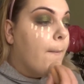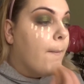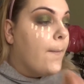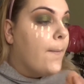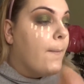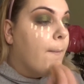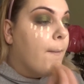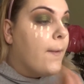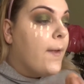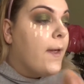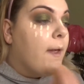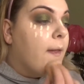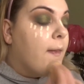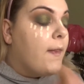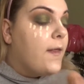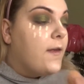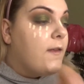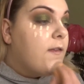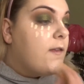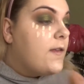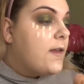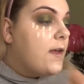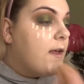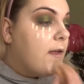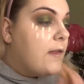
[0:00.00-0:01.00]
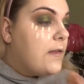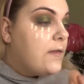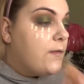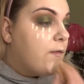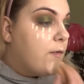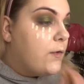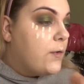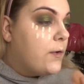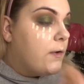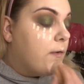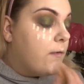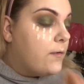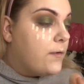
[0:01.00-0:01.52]
when they say it's
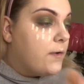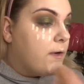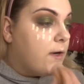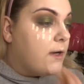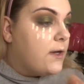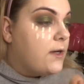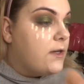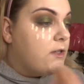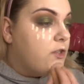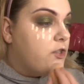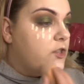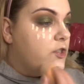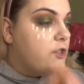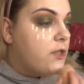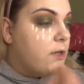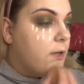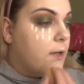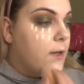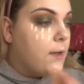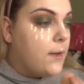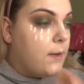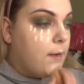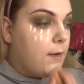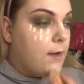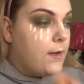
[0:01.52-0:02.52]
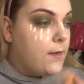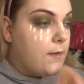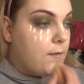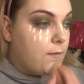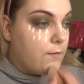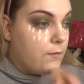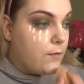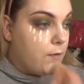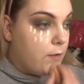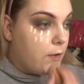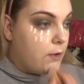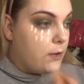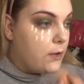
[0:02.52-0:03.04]
full coverage, it's
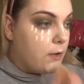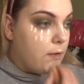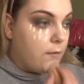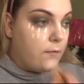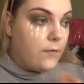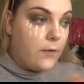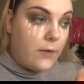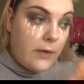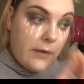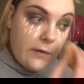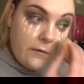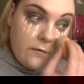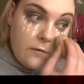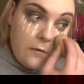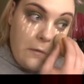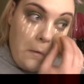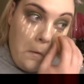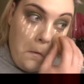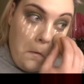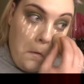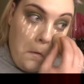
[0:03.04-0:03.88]
full coverage.